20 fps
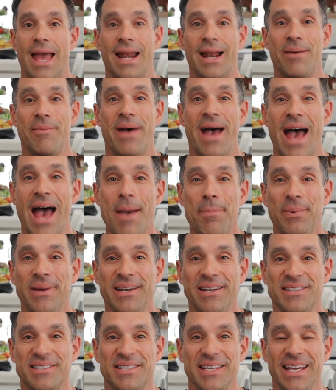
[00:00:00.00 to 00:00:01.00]
And I'm happy
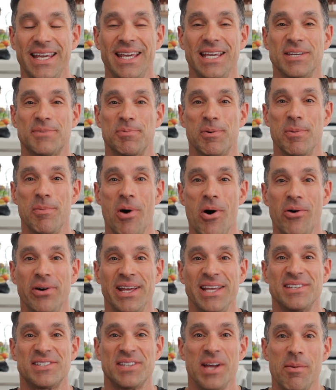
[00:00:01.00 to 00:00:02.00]
to see he's
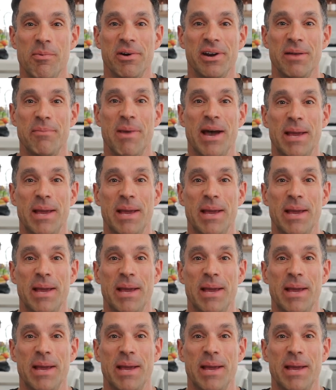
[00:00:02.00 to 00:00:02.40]
promoting someone in